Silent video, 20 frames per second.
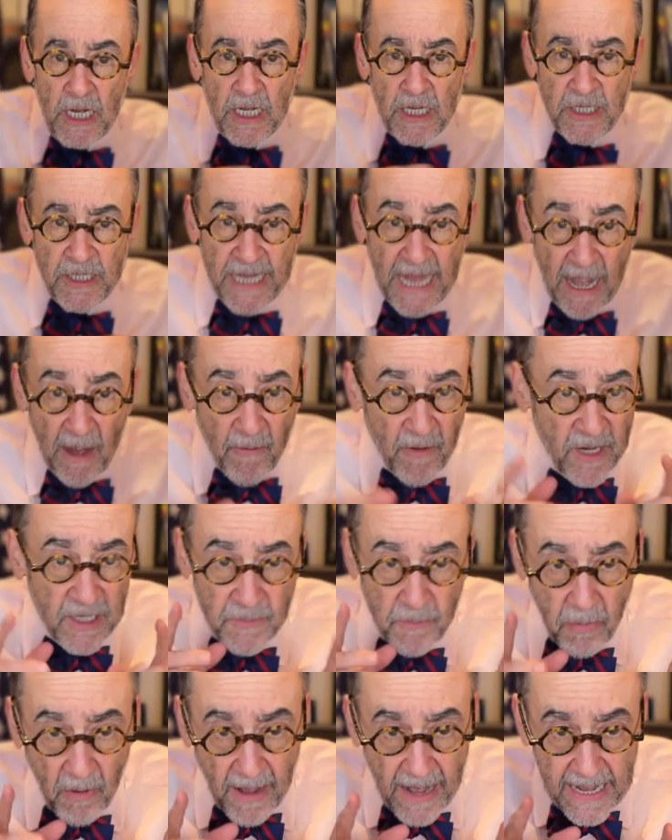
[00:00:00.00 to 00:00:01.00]
Terrence
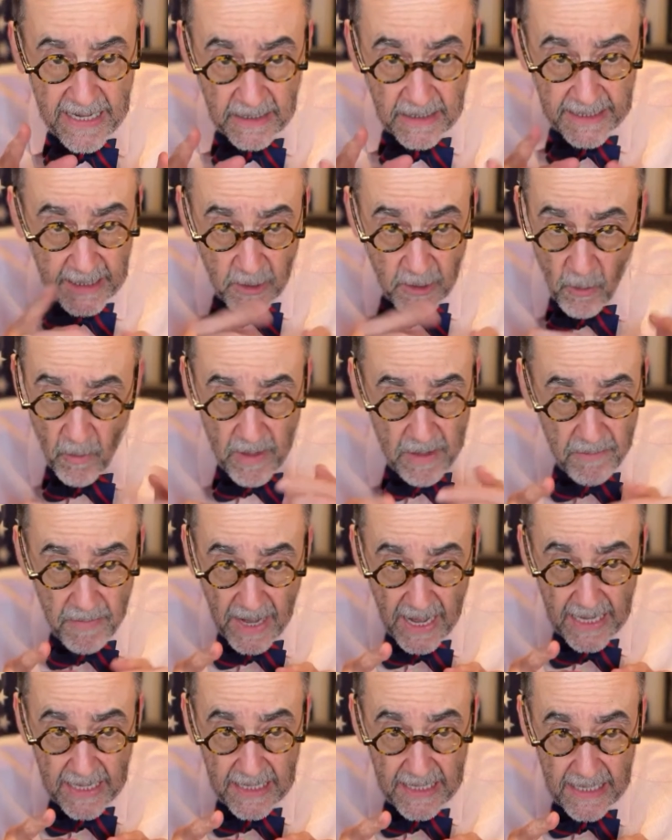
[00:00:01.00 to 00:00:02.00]
Bradley, going
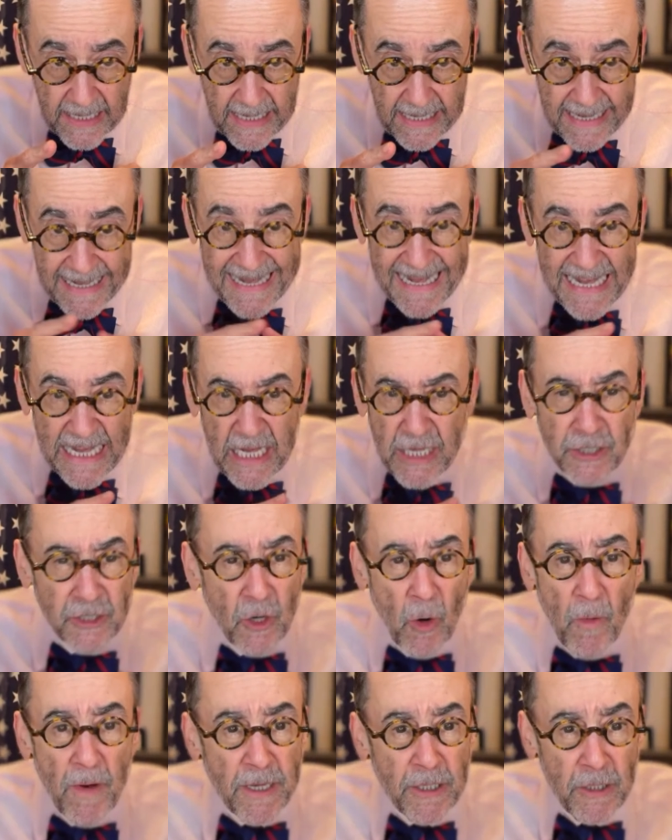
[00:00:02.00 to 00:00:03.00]
back, is
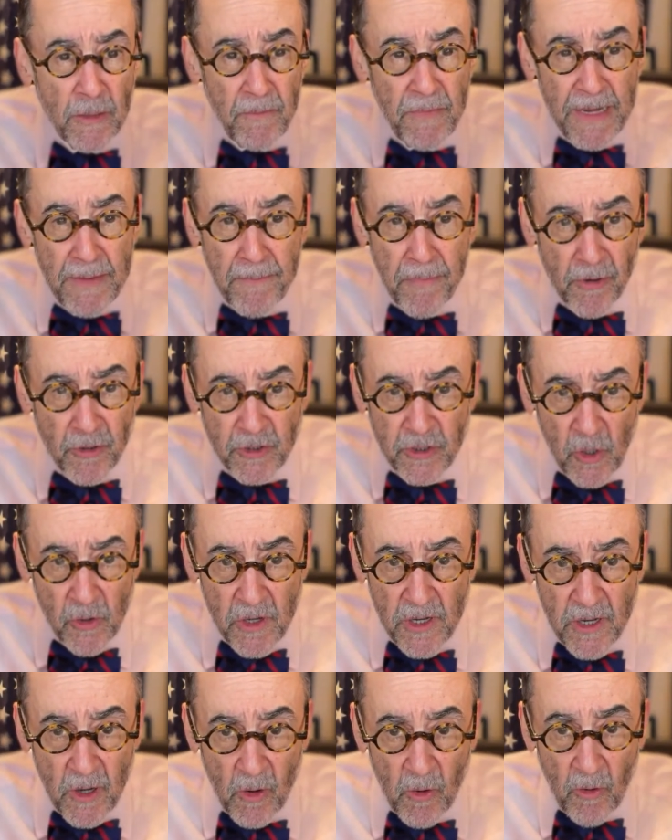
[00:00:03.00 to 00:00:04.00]
going to be persona
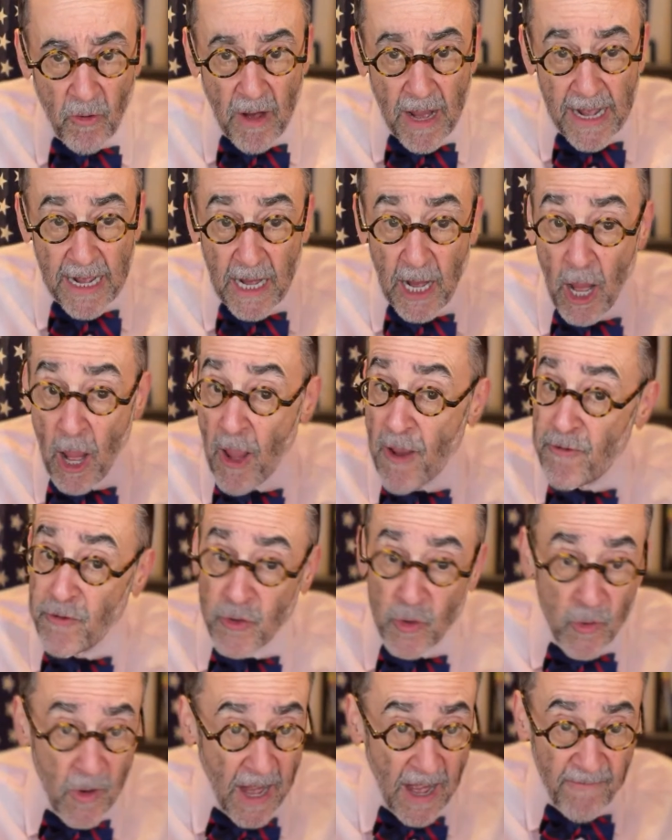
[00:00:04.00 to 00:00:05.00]
non grata
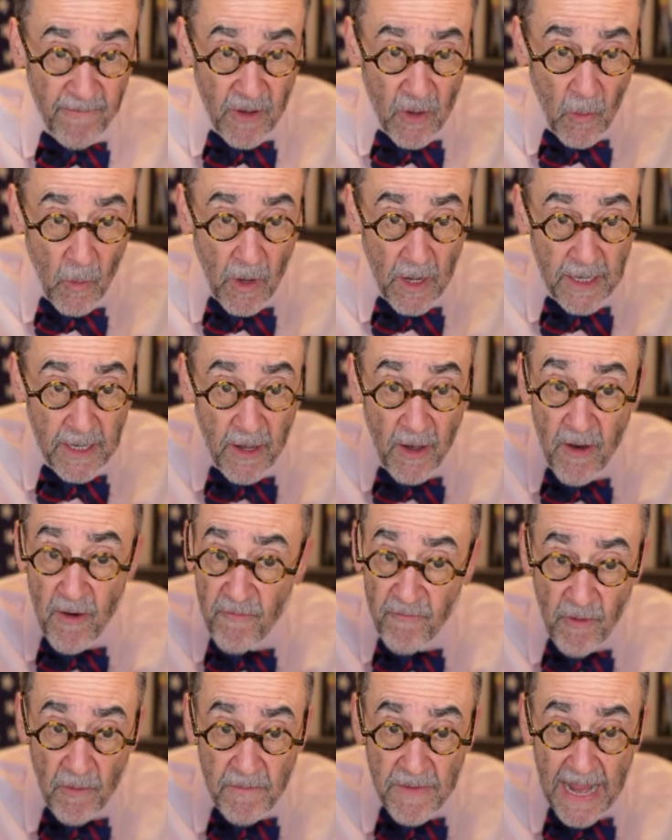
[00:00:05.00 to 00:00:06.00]
to everyone
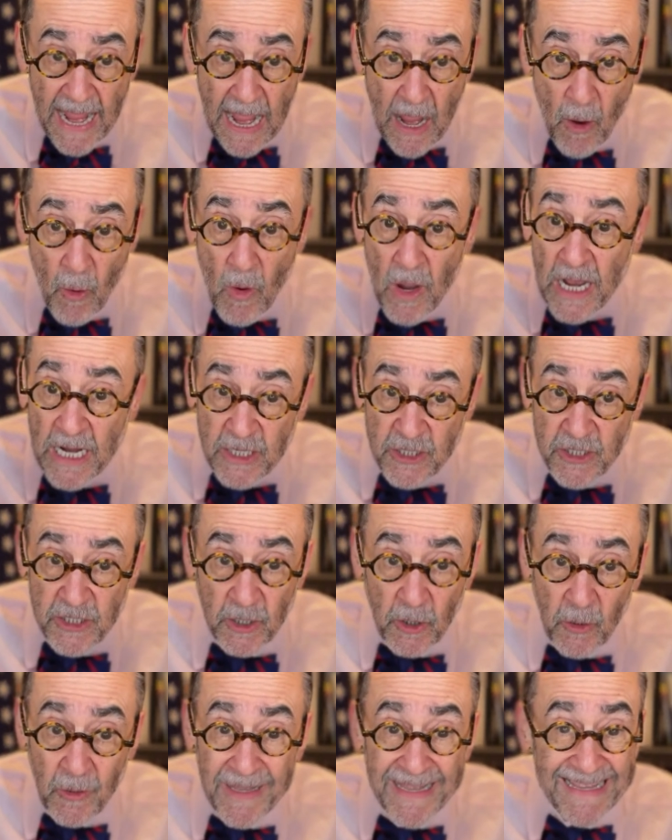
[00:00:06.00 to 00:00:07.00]
from now
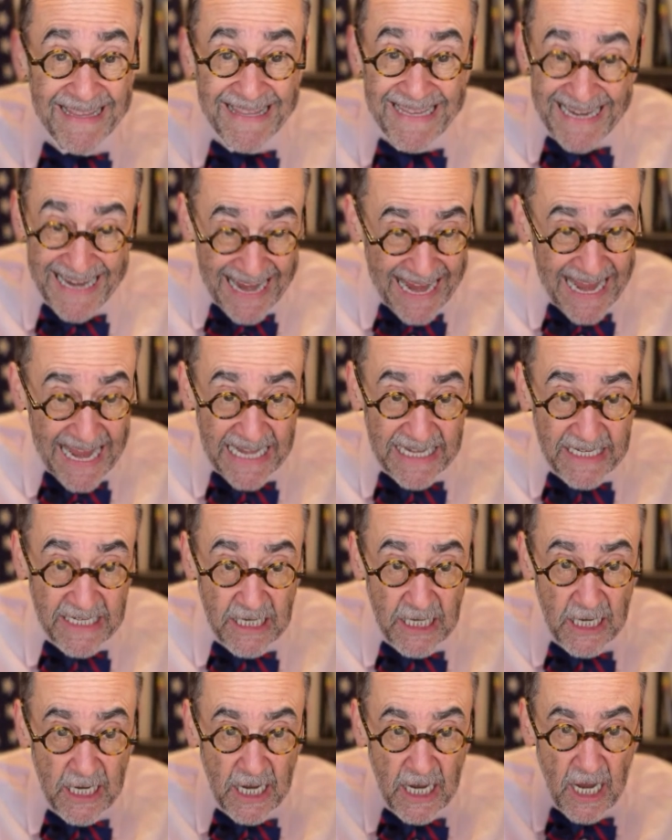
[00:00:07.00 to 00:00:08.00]
until the end
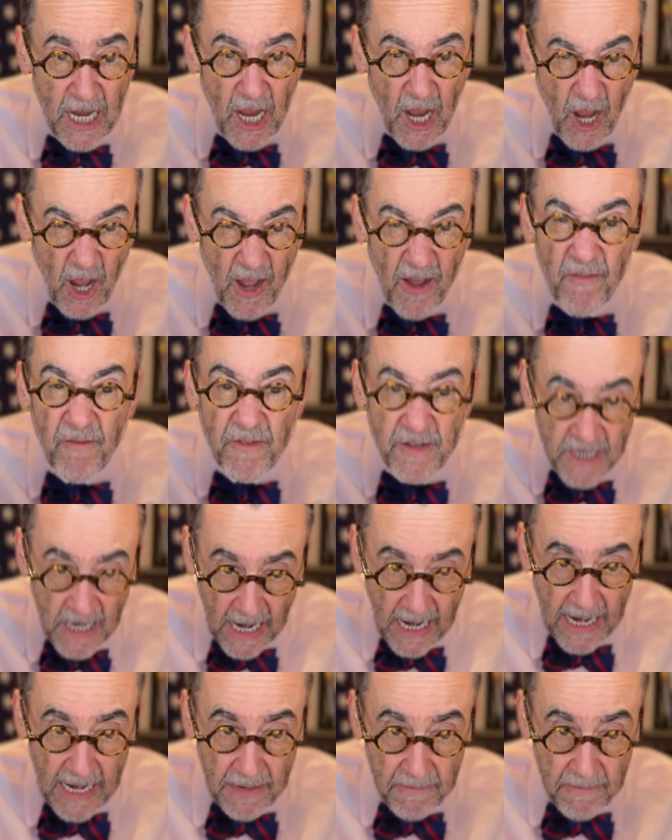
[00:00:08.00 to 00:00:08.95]
of mm. time.